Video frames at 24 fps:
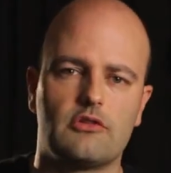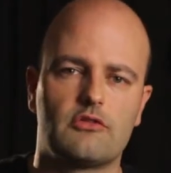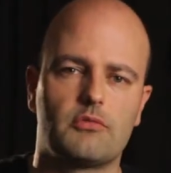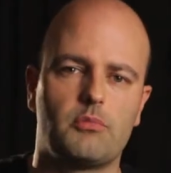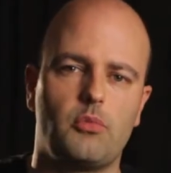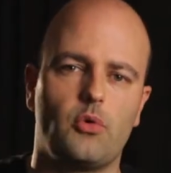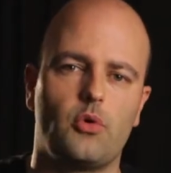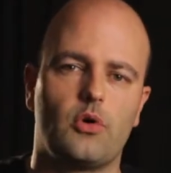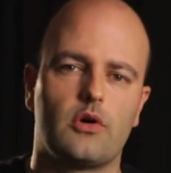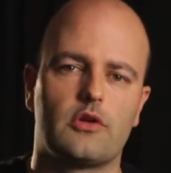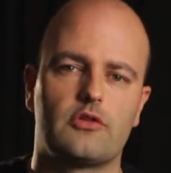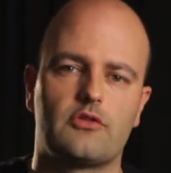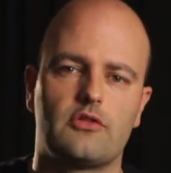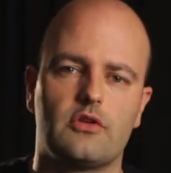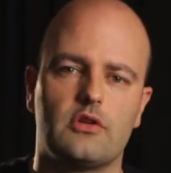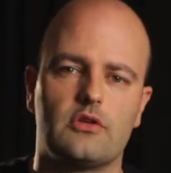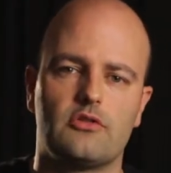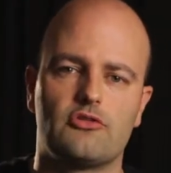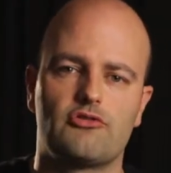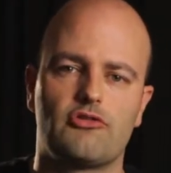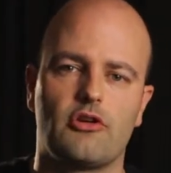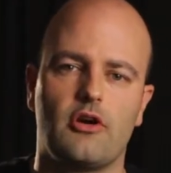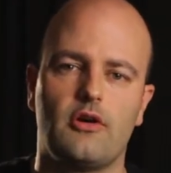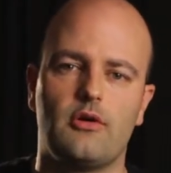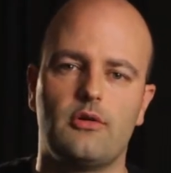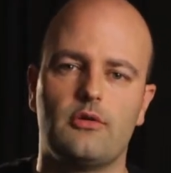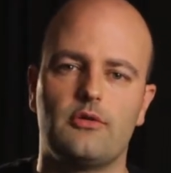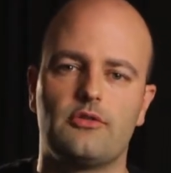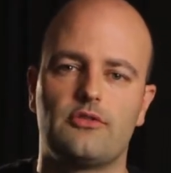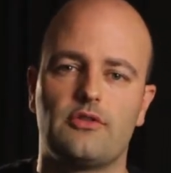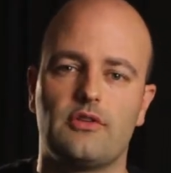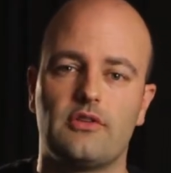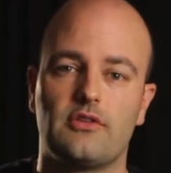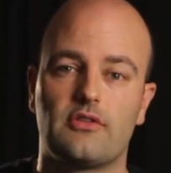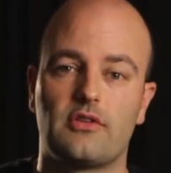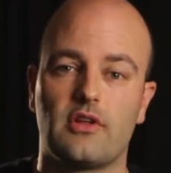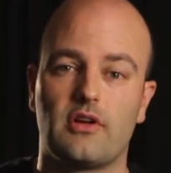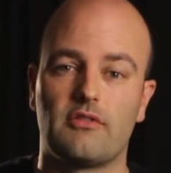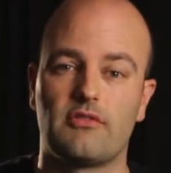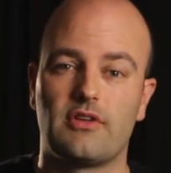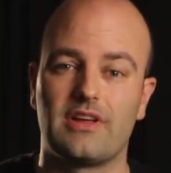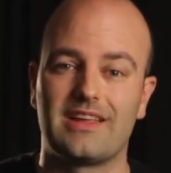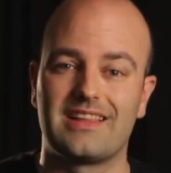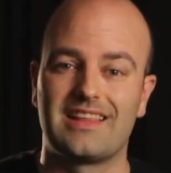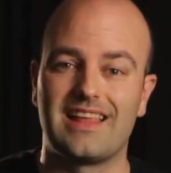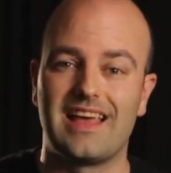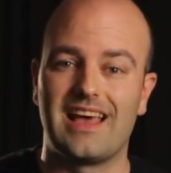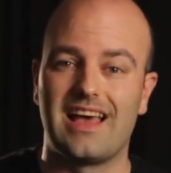sports and shows and stuff
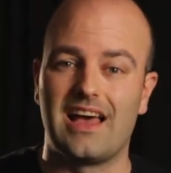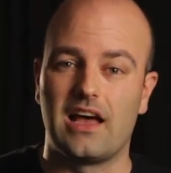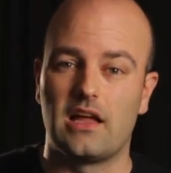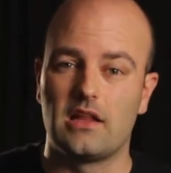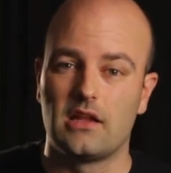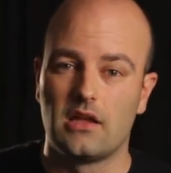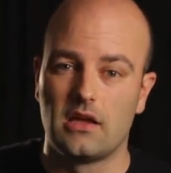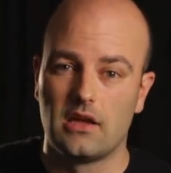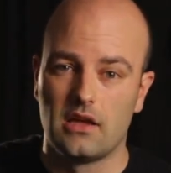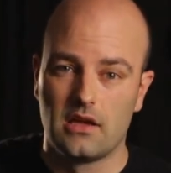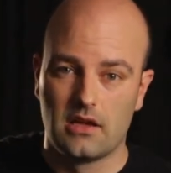like that,